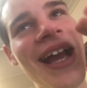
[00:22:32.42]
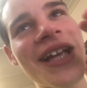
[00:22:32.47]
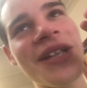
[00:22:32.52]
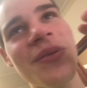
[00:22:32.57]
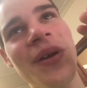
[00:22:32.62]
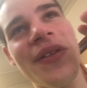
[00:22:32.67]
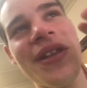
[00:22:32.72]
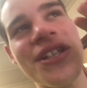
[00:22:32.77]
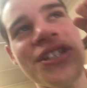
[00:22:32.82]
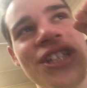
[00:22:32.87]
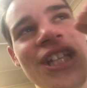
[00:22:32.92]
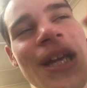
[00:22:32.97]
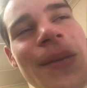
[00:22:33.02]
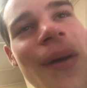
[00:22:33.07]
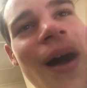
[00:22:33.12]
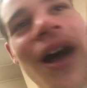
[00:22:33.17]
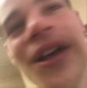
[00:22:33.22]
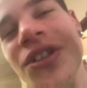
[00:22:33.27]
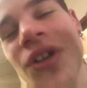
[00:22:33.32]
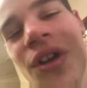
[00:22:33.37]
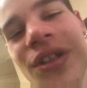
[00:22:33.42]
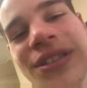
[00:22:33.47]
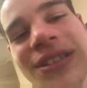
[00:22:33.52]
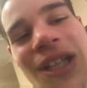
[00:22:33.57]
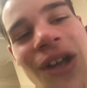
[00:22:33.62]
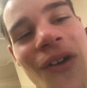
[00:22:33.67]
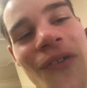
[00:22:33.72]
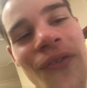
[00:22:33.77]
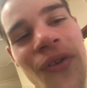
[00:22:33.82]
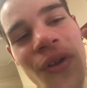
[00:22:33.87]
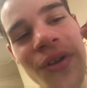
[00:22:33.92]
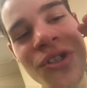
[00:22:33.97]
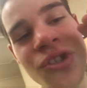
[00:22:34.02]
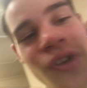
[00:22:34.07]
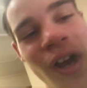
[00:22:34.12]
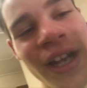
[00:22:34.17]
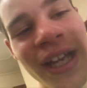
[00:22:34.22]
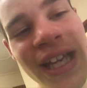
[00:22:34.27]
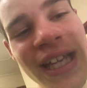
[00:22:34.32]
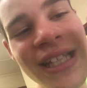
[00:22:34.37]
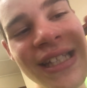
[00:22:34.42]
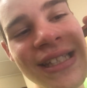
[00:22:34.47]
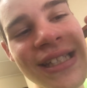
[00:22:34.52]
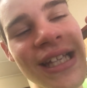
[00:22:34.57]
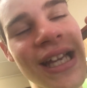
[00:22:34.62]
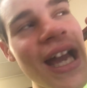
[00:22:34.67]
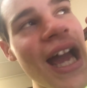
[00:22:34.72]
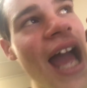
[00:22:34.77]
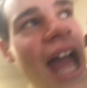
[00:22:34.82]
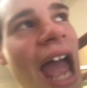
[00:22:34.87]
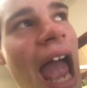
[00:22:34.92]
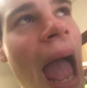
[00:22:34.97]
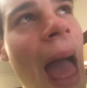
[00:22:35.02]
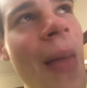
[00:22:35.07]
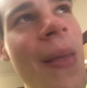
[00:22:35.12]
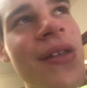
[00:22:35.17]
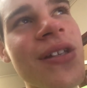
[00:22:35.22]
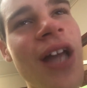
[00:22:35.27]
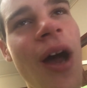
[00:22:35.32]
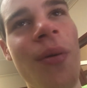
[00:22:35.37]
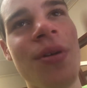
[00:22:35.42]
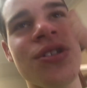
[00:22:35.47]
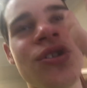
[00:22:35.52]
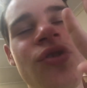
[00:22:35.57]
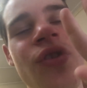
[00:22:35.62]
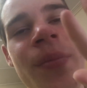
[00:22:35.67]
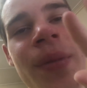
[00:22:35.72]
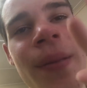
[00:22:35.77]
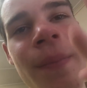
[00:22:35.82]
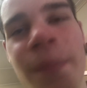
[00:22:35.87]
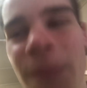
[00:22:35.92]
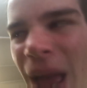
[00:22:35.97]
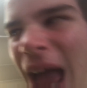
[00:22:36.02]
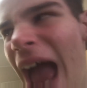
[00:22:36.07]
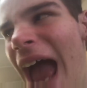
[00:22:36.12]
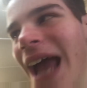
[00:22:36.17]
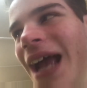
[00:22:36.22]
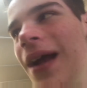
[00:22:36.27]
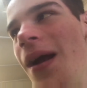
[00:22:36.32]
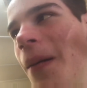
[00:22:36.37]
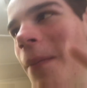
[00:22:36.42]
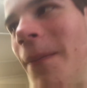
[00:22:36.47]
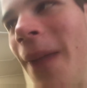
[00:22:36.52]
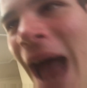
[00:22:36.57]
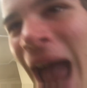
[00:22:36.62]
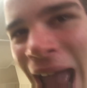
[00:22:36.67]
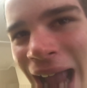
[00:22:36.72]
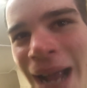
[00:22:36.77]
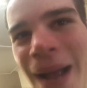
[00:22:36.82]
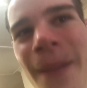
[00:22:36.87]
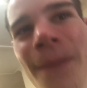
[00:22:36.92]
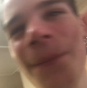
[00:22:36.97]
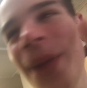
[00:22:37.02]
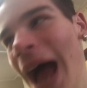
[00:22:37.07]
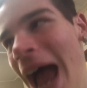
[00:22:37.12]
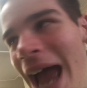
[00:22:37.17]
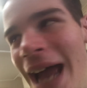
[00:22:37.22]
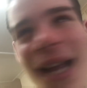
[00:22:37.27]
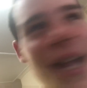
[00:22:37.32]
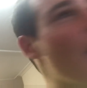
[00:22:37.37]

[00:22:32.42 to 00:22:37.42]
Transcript: we're at this cheap-ass hostel full of druggies. And this guy was grinning bang, bang. Bang,